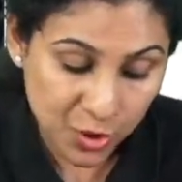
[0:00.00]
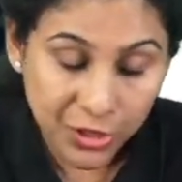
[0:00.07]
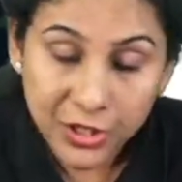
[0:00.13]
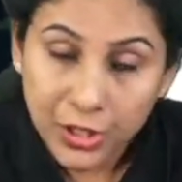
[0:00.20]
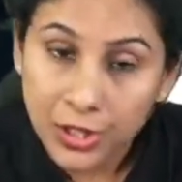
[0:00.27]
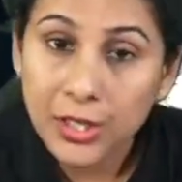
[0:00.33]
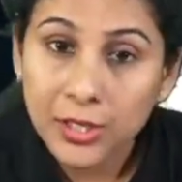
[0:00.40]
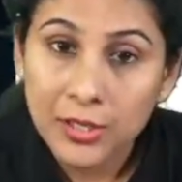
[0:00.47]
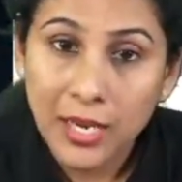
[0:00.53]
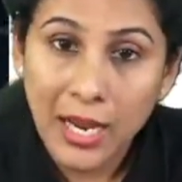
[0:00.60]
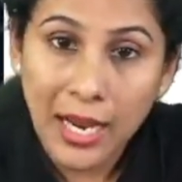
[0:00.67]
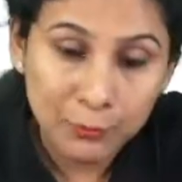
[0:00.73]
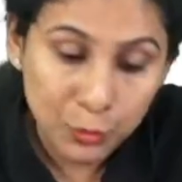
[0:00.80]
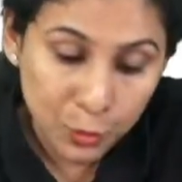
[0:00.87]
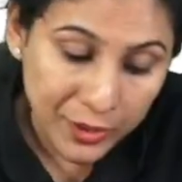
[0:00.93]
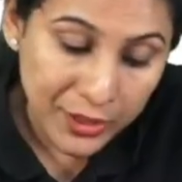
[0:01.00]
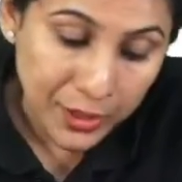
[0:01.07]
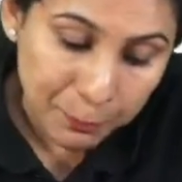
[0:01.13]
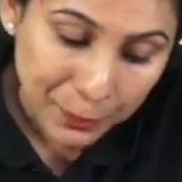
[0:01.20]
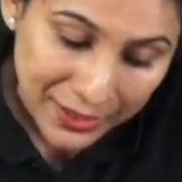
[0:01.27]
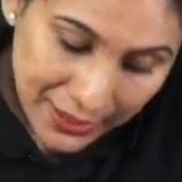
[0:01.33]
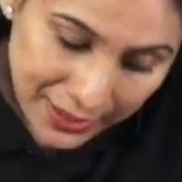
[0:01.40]
So here I am doing
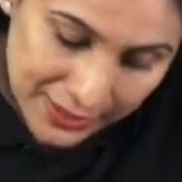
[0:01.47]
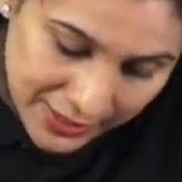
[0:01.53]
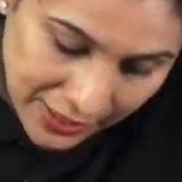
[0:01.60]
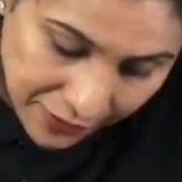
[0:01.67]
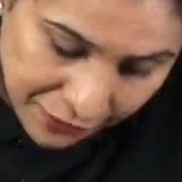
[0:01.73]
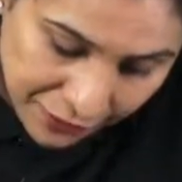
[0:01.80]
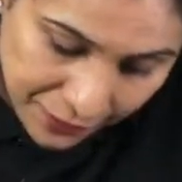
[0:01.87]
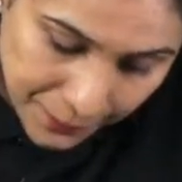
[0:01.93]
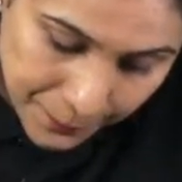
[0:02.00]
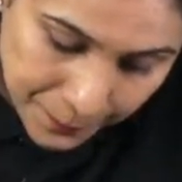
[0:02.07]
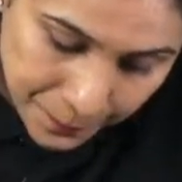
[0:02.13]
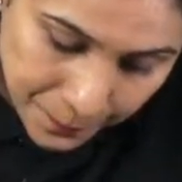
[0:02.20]
a PA-CEF.